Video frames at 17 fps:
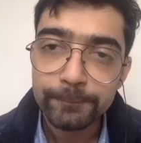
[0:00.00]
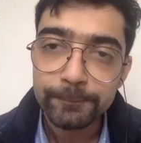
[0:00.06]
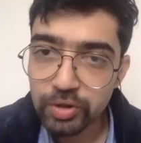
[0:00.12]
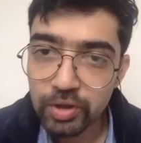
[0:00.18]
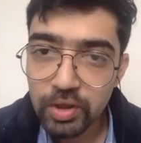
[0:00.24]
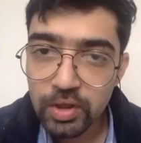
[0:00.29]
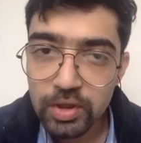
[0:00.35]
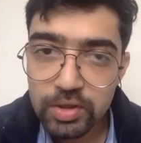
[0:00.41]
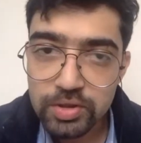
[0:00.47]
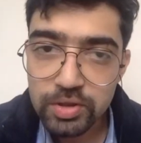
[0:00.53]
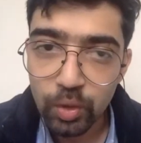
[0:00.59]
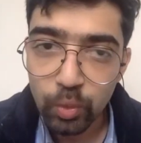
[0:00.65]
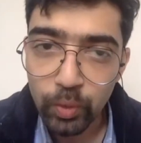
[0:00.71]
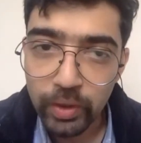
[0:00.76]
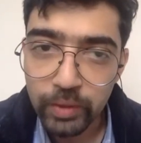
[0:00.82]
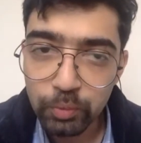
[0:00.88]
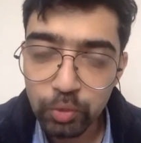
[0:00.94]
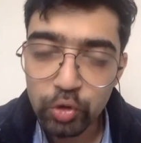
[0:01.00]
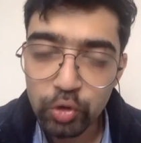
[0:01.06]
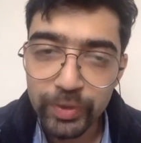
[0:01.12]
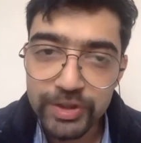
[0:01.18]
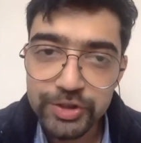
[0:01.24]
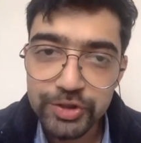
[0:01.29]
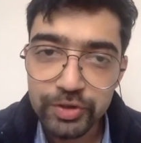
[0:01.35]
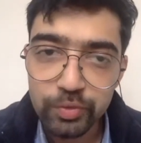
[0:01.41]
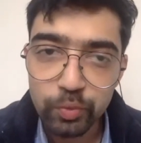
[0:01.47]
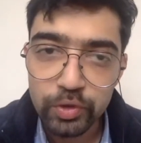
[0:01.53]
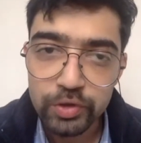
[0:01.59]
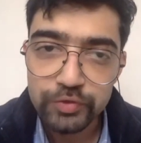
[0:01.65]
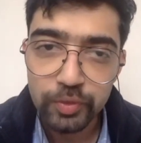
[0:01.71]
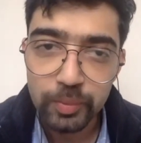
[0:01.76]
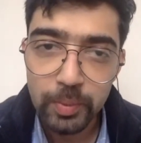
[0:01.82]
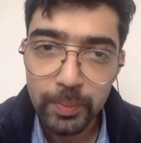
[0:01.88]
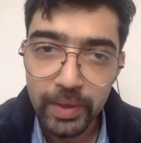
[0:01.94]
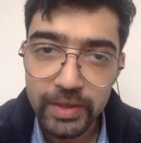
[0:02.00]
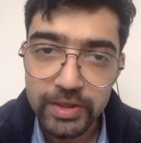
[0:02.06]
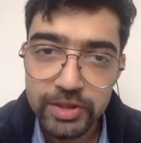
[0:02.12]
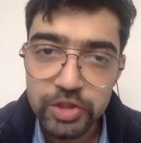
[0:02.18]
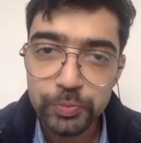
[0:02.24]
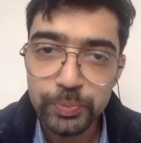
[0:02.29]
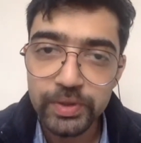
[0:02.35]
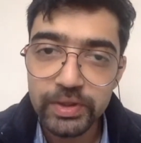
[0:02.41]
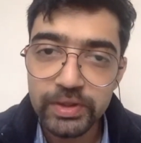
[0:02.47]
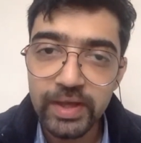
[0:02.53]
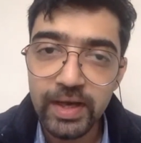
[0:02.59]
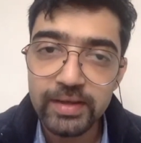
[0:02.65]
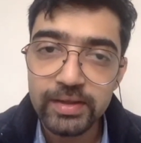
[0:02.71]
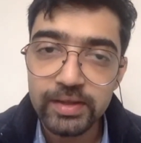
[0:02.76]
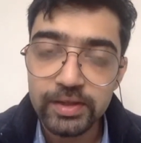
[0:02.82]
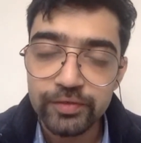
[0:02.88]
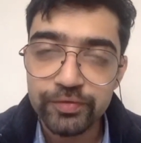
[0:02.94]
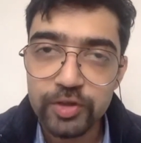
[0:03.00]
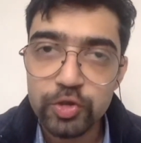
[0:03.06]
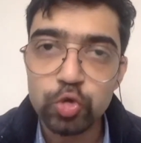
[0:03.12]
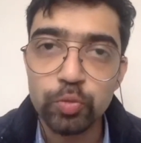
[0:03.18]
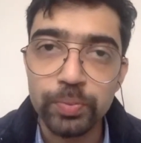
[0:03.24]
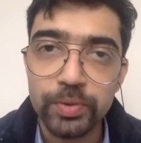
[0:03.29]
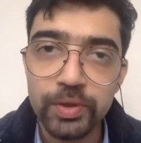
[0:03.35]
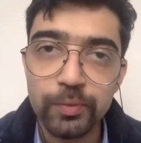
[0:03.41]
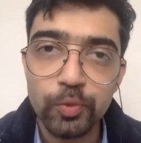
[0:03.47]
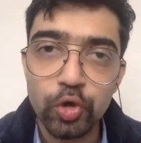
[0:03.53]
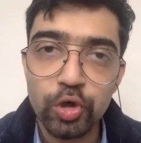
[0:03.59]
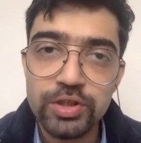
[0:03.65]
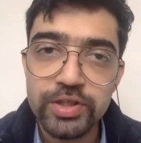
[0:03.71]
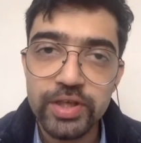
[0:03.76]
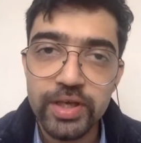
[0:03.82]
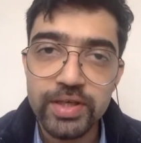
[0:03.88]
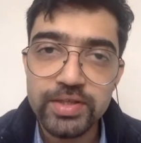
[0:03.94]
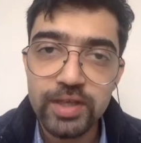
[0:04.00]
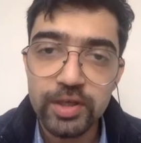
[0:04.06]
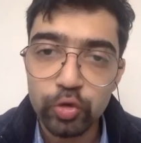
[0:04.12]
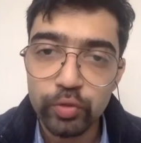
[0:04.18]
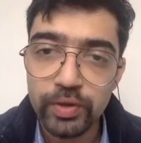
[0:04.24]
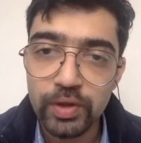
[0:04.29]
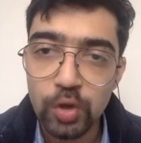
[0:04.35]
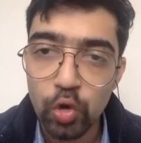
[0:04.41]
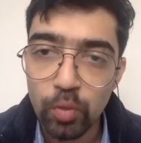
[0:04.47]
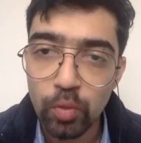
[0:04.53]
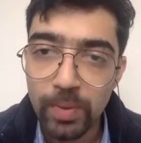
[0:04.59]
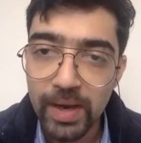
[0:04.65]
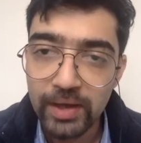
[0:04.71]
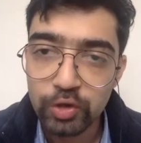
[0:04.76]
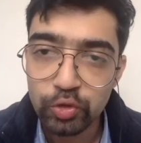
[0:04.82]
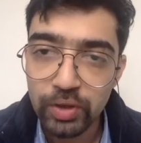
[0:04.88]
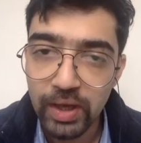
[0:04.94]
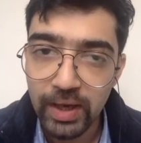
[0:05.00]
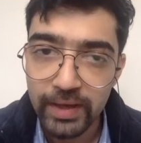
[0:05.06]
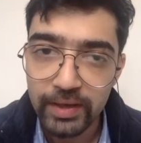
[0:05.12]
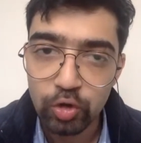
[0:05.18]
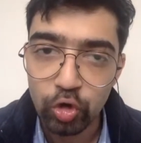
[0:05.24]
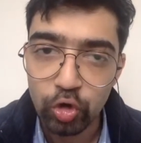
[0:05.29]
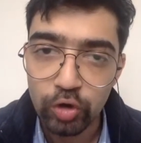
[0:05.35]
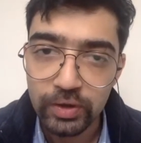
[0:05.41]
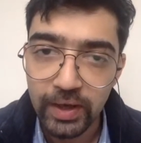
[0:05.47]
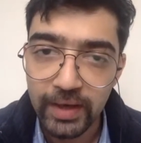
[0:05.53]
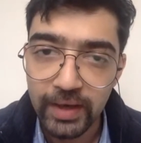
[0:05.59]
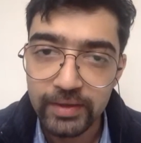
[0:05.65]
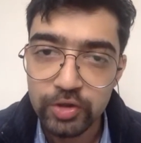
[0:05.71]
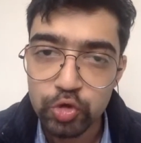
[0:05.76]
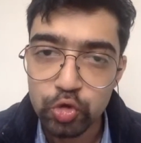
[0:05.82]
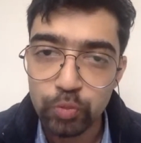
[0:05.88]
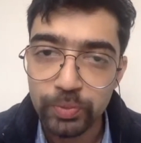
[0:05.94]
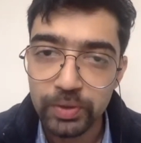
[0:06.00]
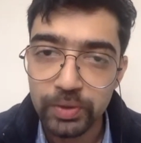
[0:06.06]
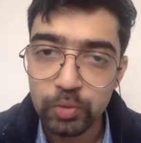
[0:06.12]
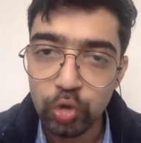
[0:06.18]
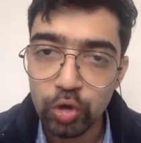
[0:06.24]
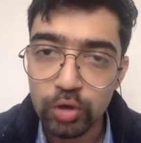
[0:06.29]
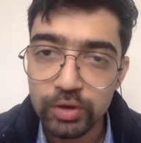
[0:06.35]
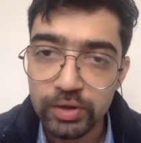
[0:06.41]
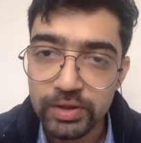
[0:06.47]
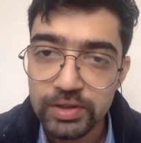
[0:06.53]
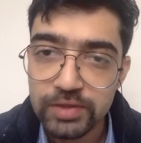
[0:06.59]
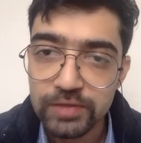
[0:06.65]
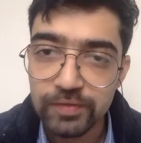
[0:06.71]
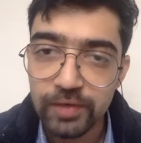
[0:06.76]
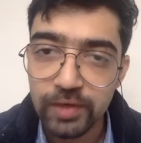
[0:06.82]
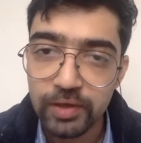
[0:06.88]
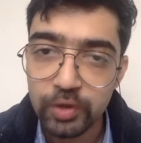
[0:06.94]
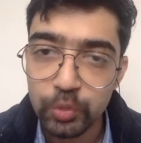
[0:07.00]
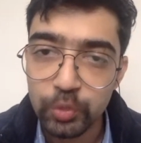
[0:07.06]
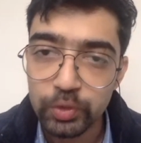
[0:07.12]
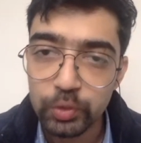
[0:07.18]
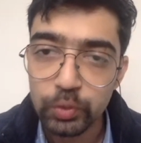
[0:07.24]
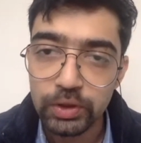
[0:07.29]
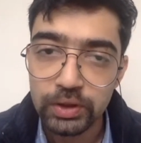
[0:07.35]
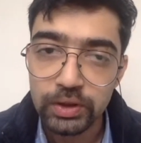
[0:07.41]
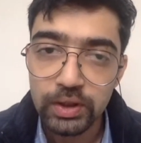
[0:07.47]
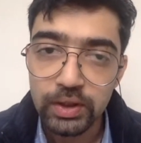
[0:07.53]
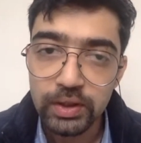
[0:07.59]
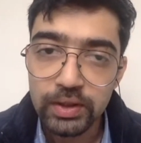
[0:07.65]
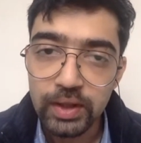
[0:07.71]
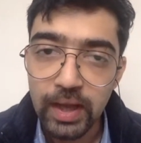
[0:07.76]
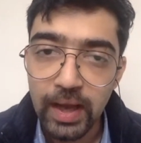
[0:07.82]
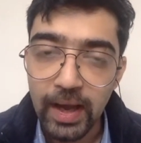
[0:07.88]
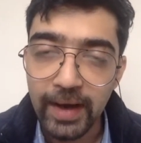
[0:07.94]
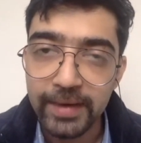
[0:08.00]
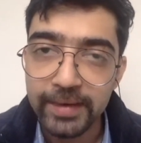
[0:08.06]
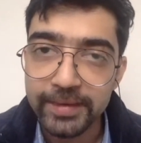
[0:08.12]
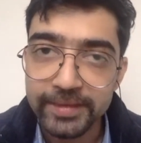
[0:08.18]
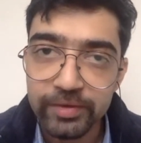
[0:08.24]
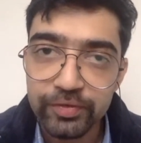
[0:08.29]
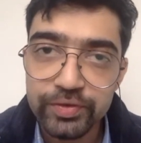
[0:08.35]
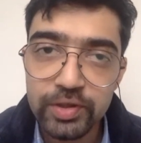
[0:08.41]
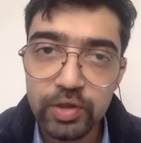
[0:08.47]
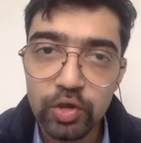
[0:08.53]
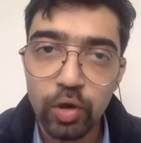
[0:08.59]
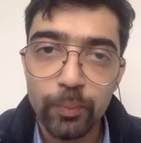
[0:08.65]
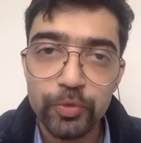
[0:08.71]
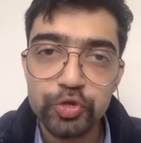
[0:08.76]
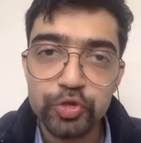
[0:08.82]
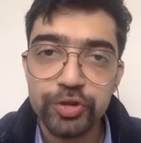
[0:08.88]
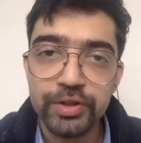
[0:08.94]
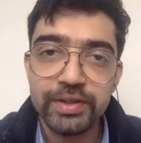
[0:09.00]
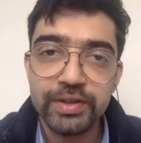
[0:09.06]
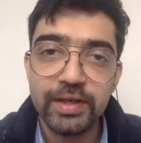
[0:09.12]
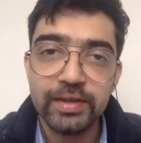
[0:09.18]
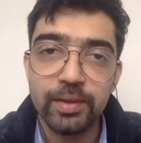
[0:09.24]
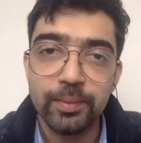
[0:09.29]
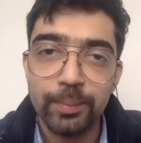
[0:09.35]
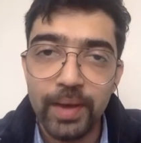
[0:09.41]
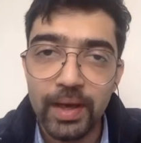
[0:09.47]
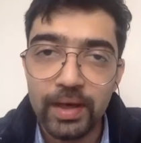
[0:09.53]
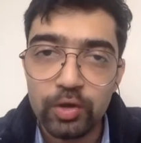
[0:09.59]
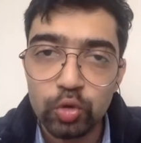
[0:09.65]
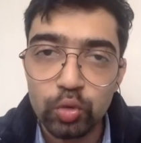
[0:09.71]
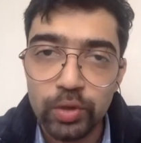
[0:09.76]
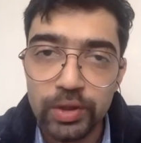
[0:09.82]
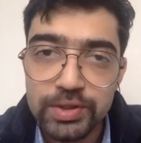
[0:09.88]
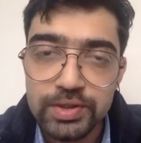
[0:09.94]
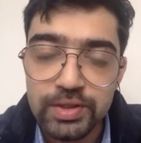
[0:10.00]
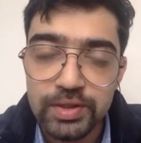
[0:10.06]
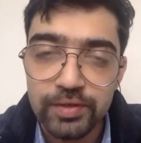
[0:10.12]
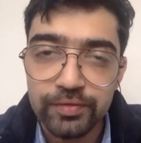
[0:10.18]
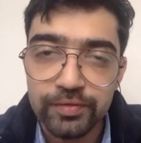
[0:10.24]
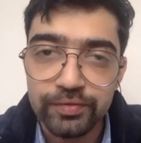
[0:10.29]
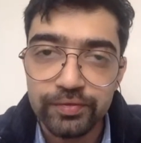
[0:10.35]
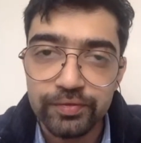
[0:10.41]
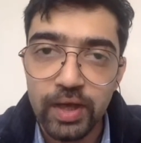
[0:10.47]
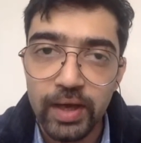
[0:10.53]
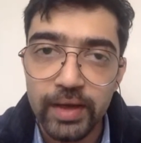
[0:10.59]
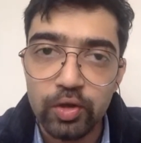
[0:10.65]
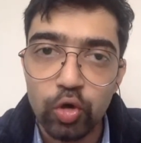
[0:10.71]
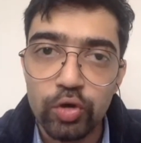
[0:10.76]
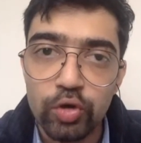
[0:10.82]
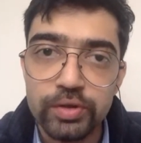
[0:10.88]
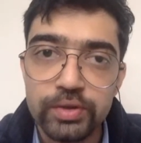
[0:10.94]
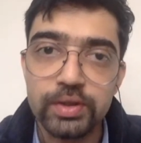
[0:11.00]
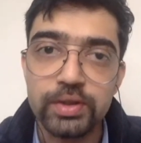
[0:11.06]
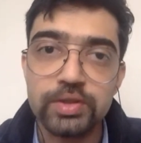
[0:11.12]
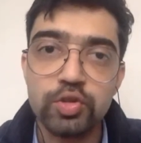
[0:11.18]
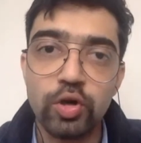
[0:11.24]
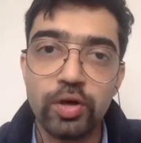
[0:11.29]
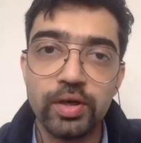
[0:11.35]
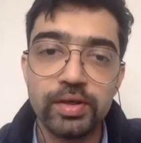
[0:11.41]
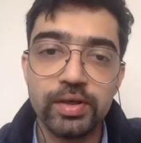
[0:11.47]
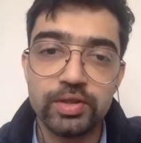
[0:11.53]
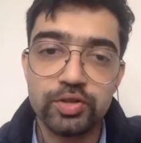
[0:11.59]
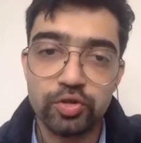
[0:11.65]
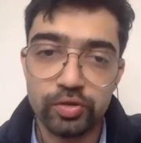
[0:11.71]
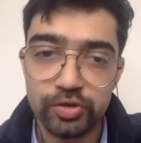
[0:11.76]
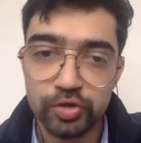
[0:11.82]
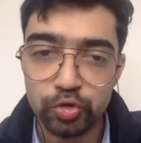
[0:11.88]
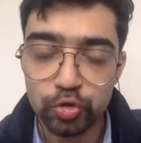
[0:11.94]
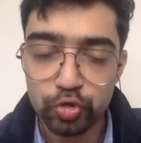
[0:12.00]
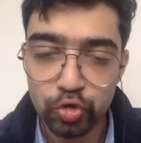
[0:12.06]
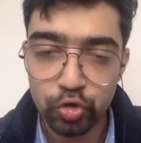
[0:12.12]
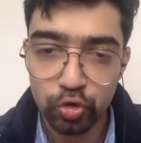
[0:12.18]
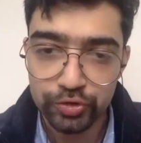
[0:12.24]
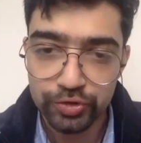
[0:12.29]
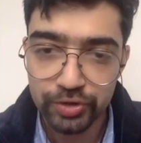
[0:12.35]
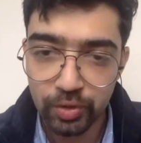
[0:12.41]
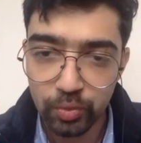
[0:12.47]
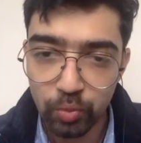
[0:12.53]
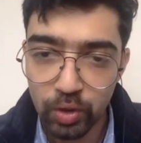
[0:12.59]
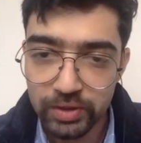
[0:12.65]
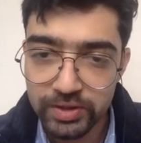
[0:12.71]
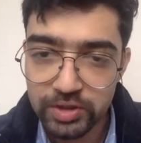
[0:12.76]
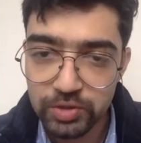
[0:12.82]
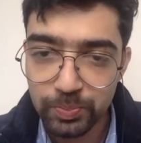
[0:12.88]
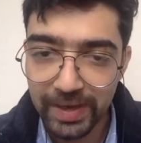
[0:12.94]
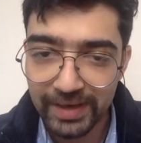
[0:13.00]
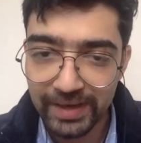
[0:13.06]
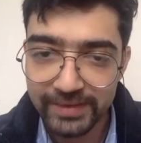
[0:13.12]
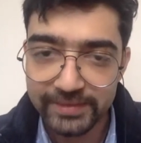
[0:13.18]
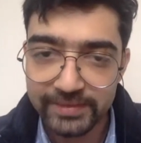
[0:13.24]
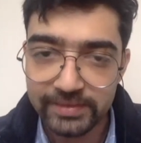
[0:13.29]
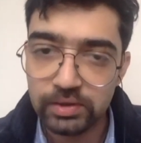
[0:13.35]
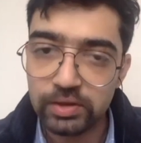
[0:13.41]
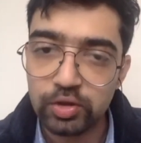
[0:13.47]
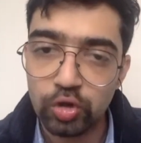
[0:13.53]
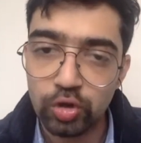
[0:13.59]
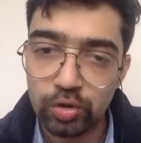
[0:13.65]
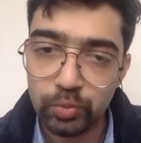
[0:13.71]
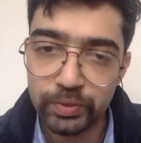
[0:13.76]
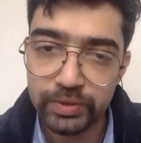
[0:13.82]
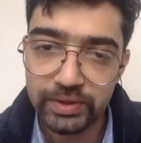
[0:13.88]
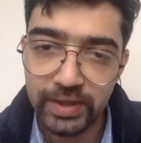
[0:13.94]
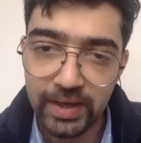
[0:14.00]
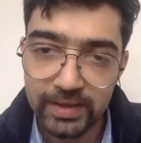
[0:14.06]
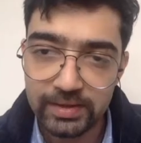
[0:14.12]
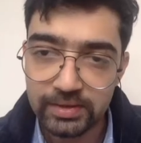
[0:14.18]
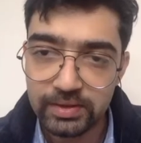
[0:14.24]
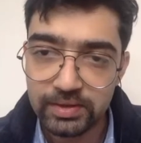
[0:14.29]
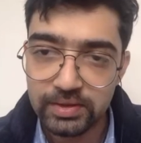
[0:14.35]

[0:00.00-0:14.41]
you, sir. So one more question was from a participant that if the Supreme Court says that you can go back to the High Court and the Supreme Court is flooded with work and gives an opportunity that come back to us if the High Court does not address your issue. So, sir, what is practically wrong with that?